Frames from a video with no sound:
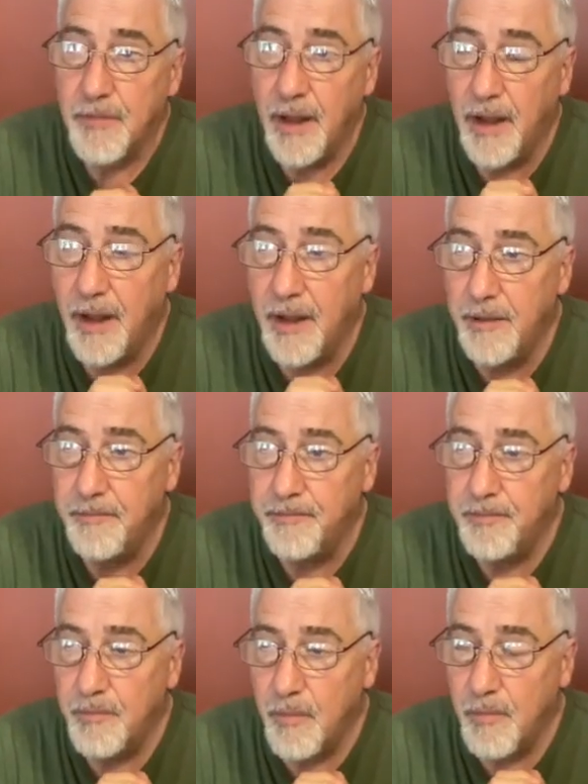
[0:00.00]
Um,
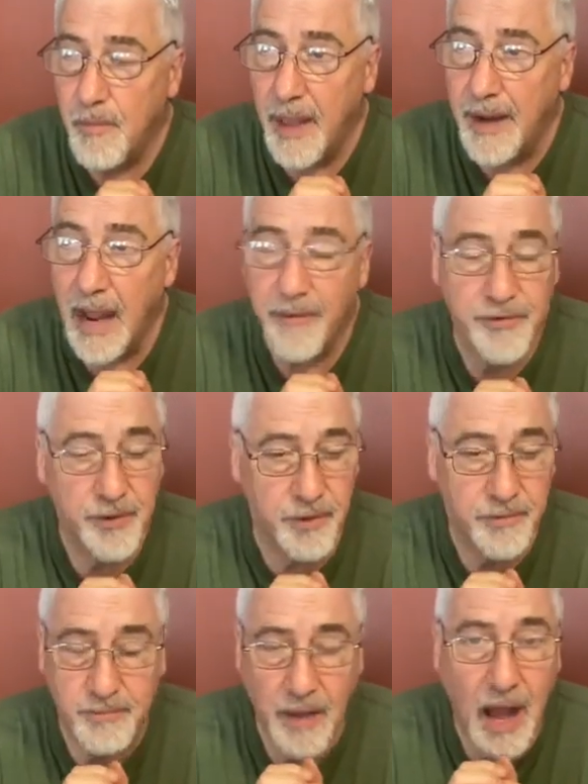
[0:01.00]
and
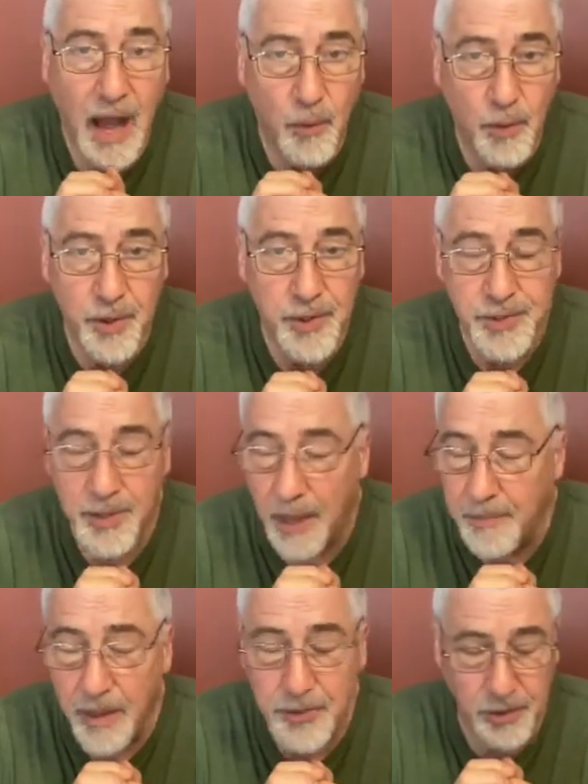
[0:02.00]
after hours,
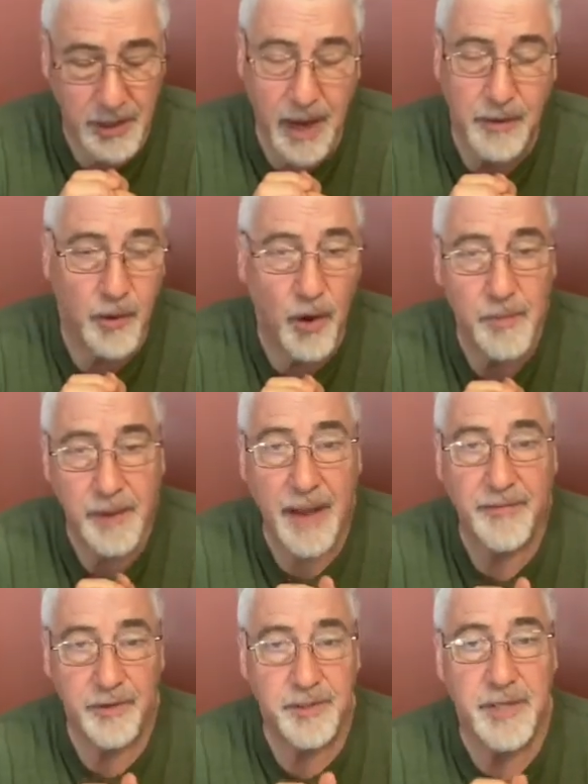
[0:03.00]
I'm not sure how long, but
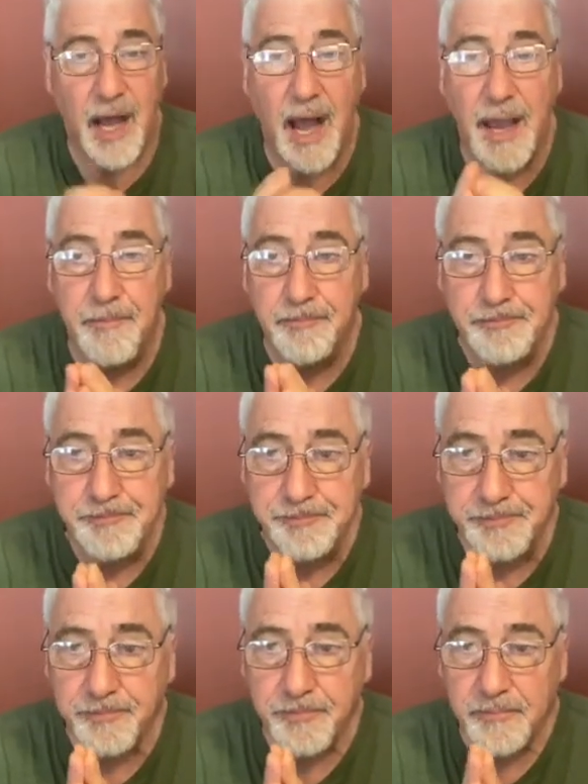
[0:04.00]
after a time,
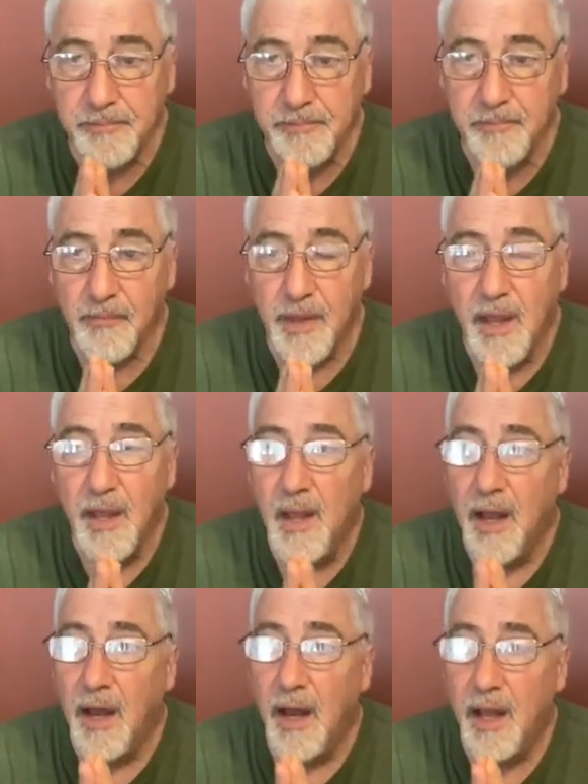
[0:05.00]

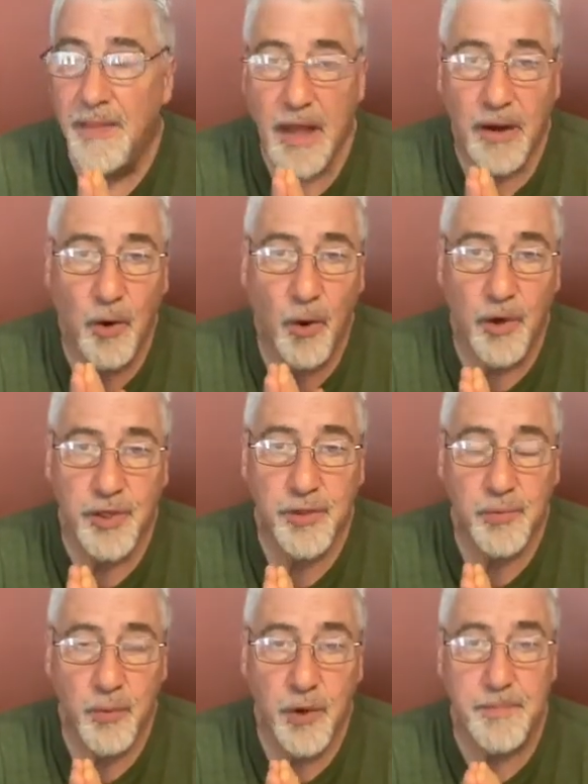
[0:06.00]
uh, that
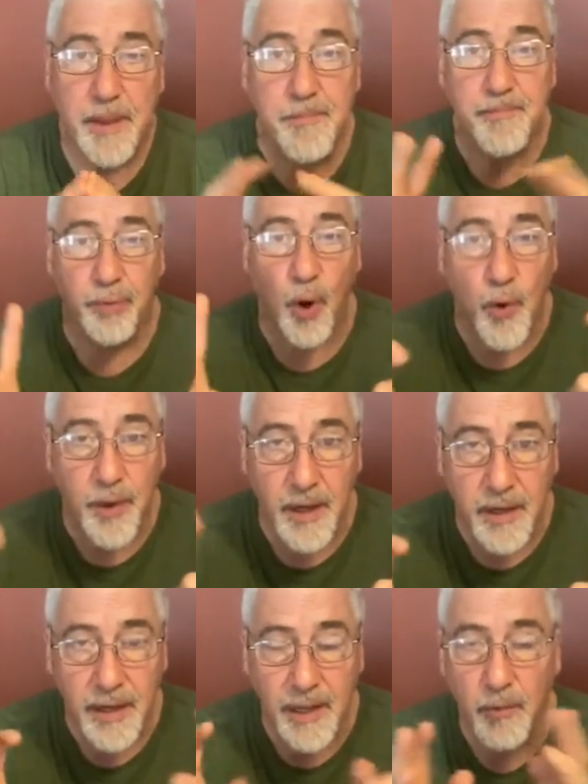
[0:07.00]
horse would be
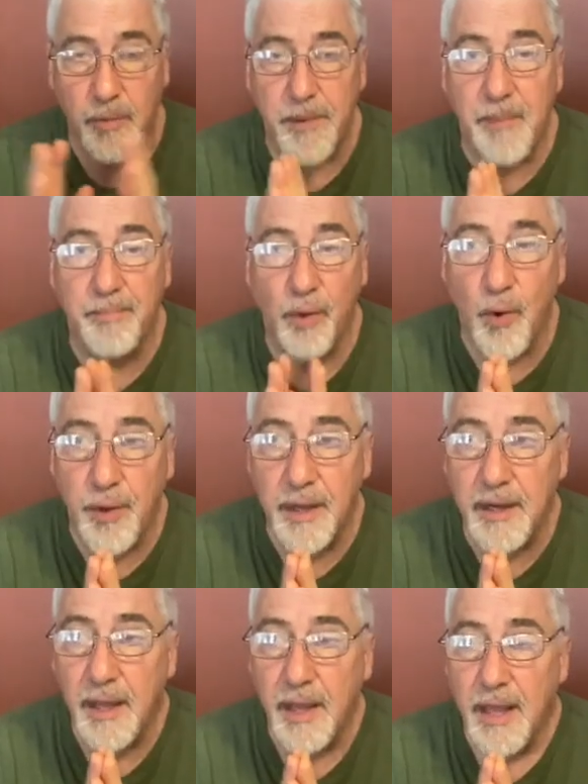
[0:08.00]
broken. It would be
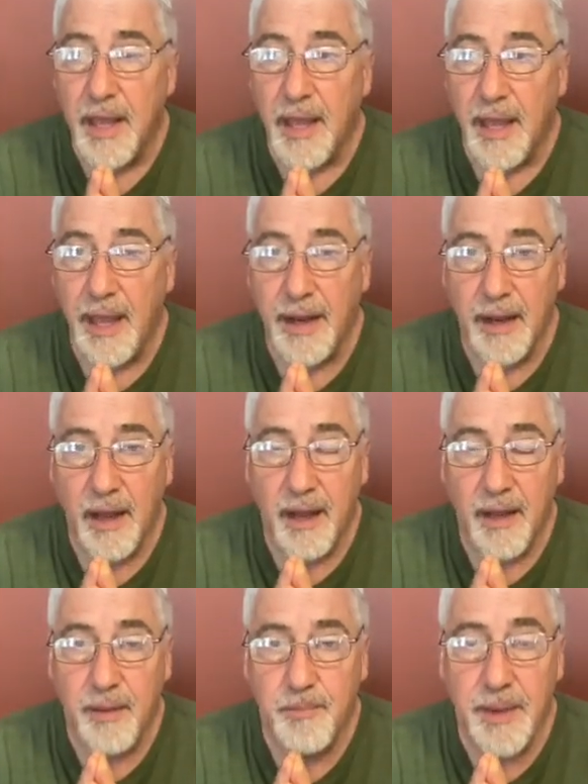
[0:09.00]
broken, and
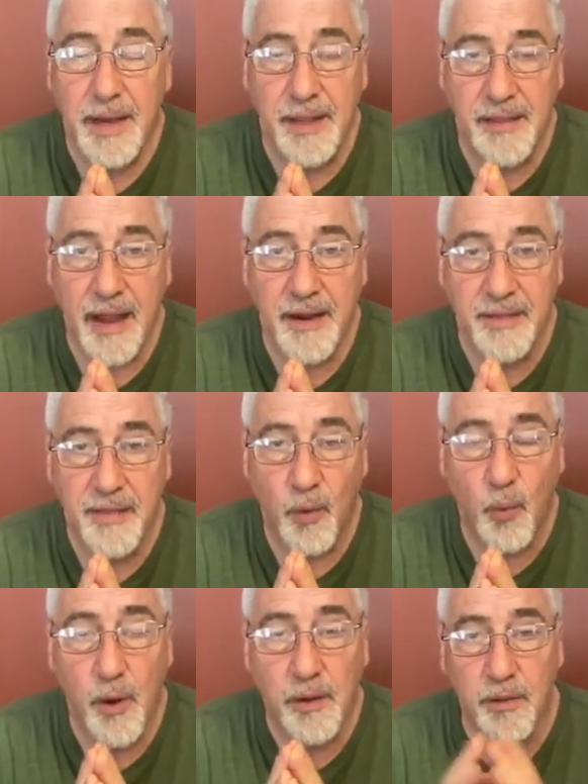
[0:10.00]
uh, meaning that the
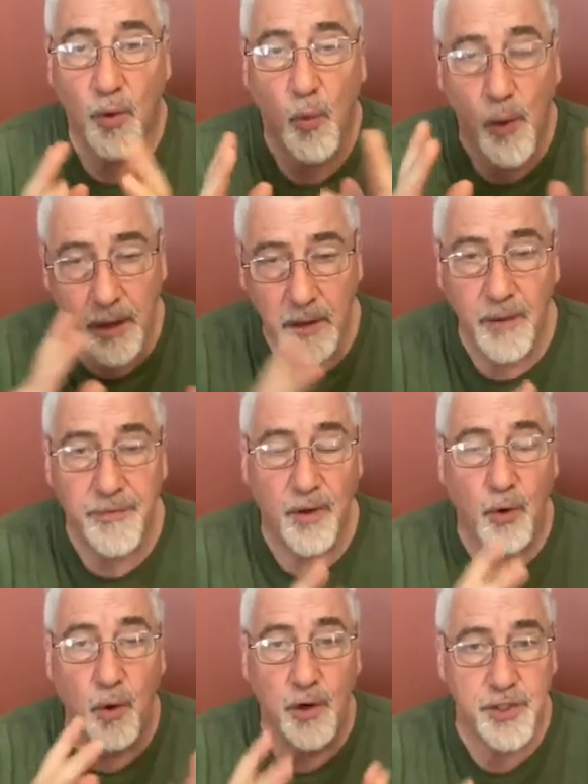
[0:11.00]
the will of
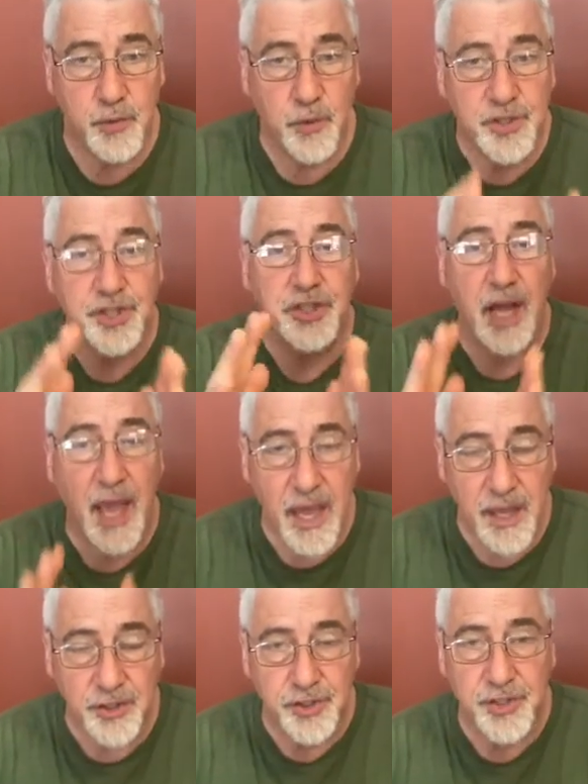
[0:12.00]
the horse was
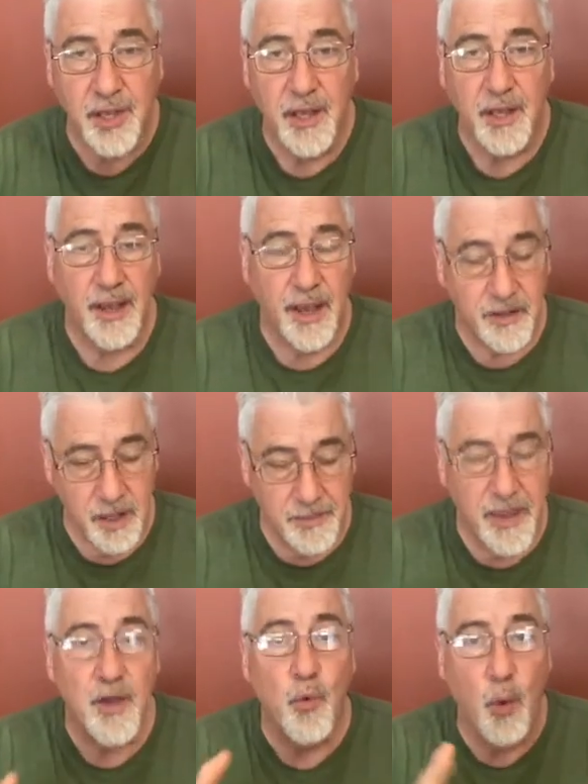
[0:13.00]
changed into
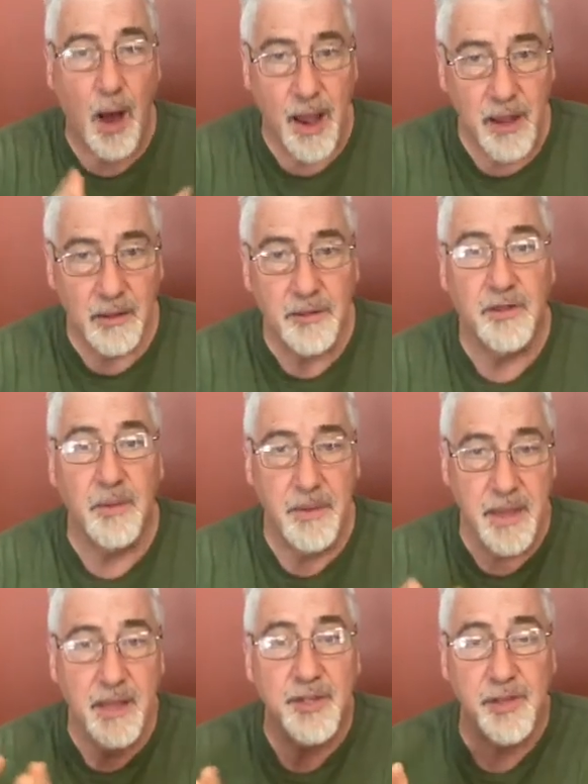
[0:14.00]
being wild to
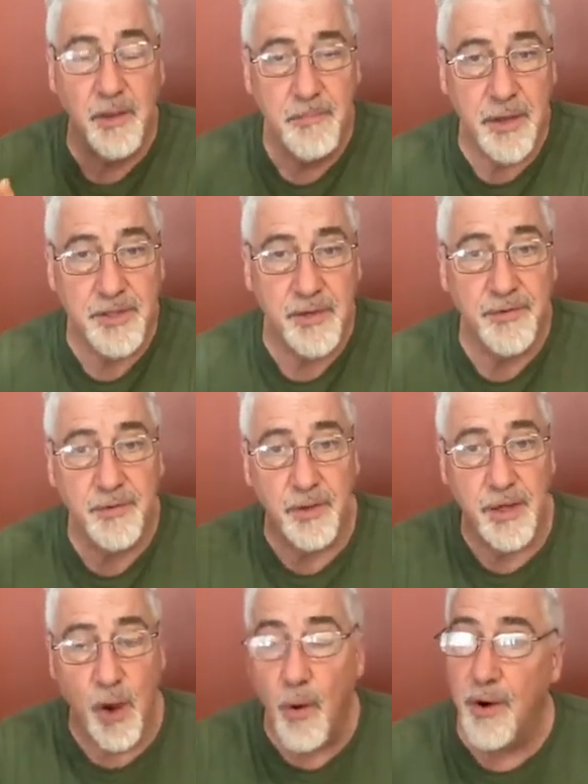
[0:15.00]
being submissive to
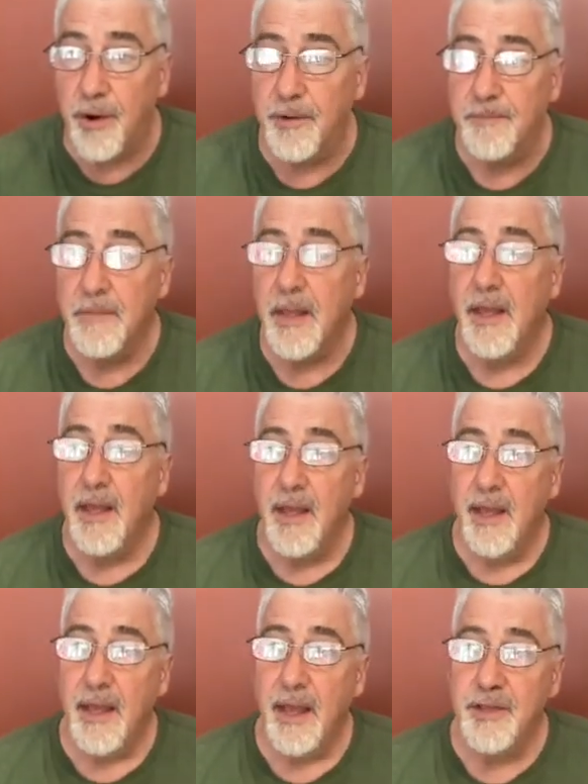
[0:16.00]
the owner.
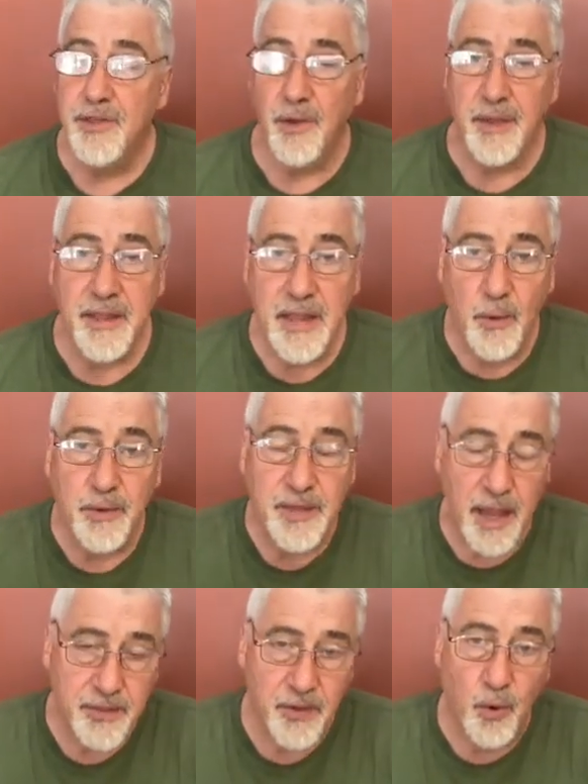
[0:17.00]
And so then they would
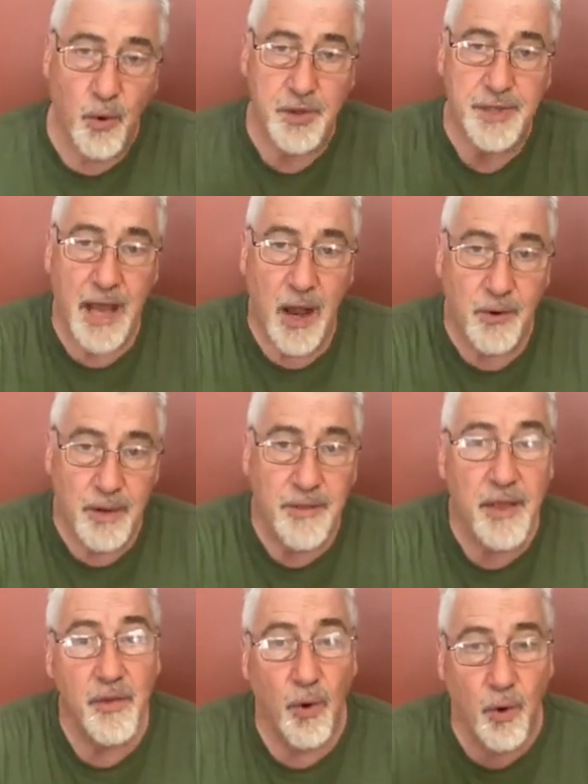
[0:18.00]
take the horse out, and
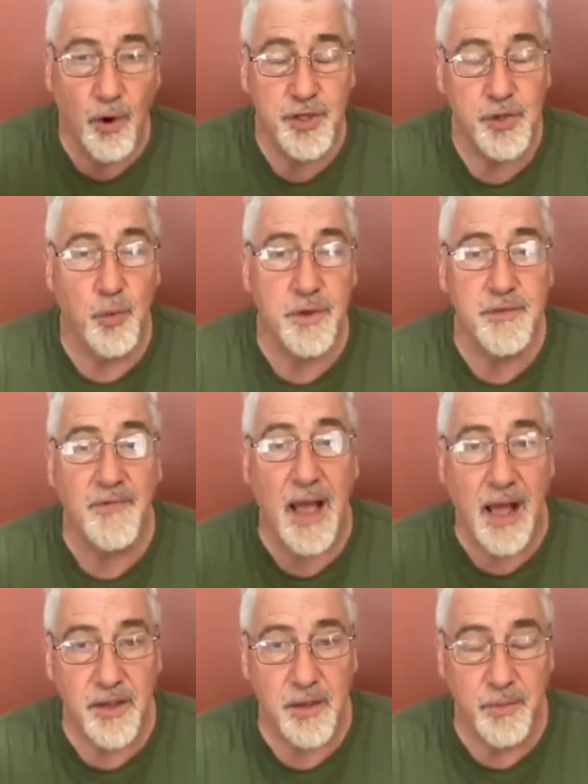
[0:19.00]
then the horse was
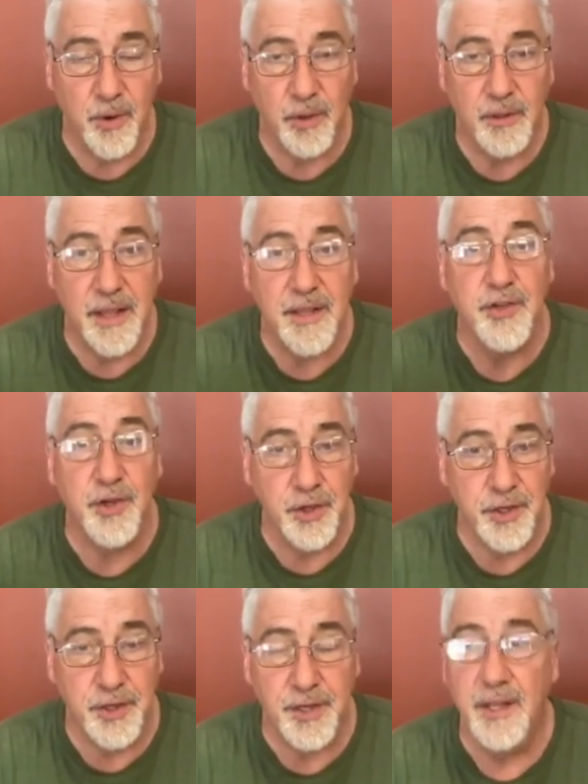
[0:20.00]
valuable and
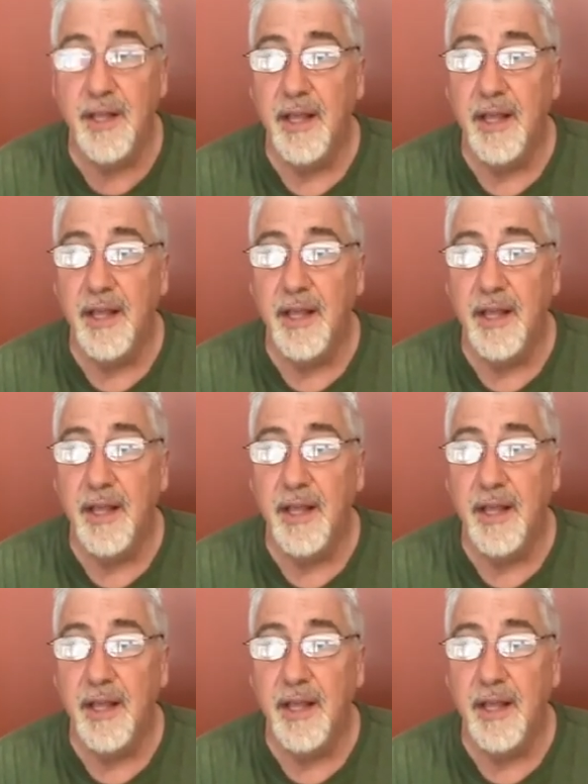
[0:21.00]
good